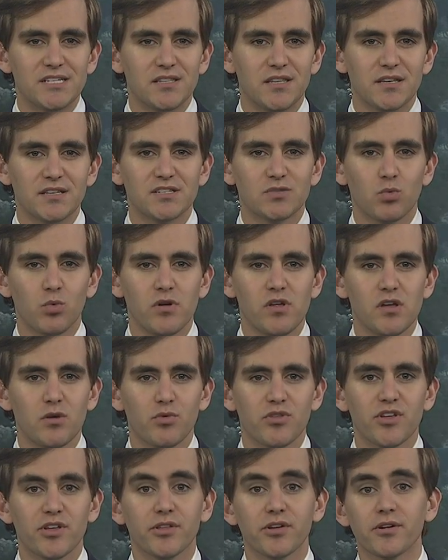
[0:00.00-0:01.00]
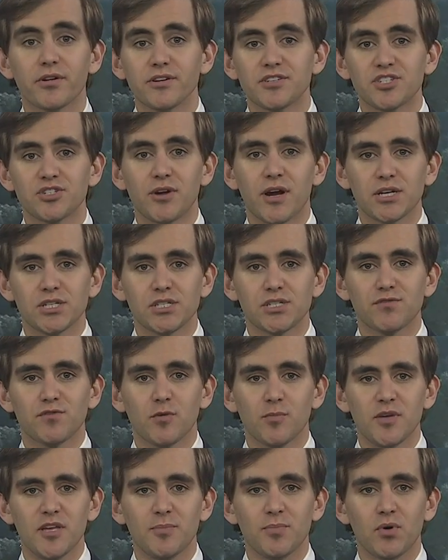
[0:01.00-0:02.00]
this week with clear instructions for
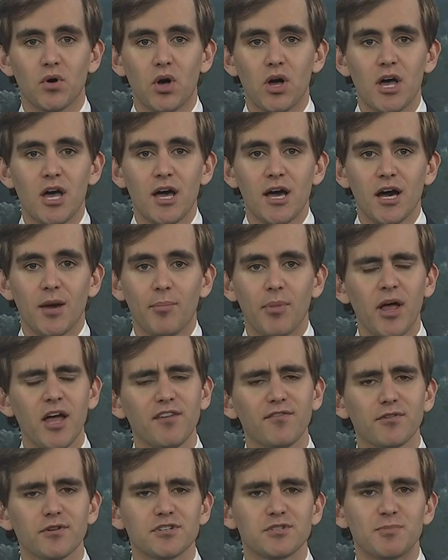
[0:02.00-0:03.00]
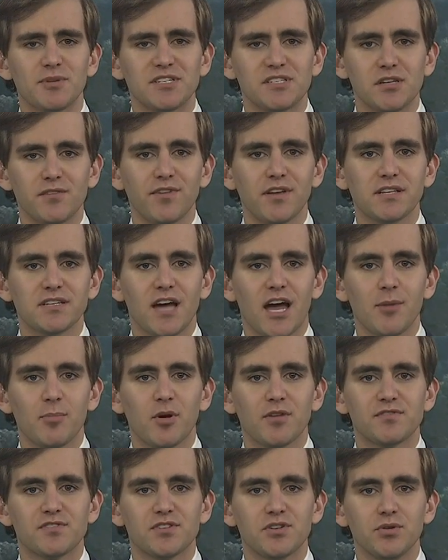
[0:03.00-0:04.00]
people applying for a specific type
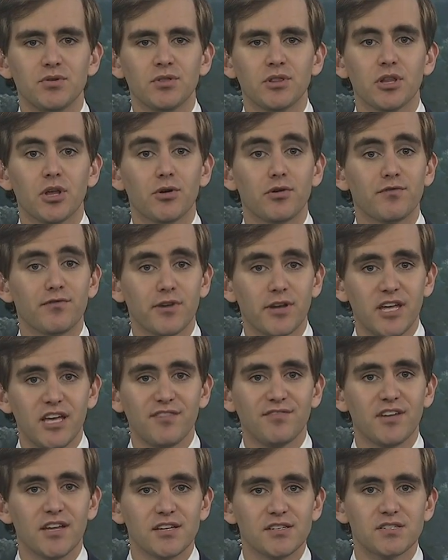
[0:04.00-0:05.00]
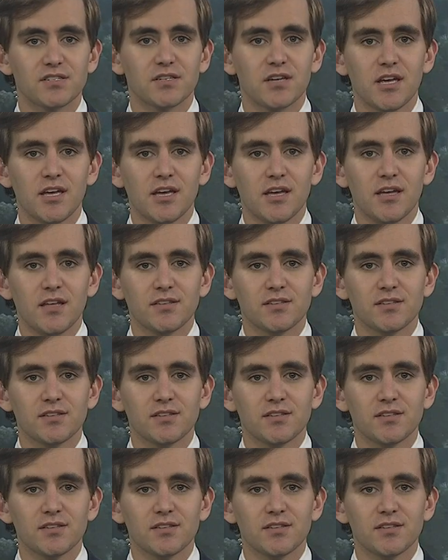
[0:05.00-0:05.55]
of student loan forgiveness. It's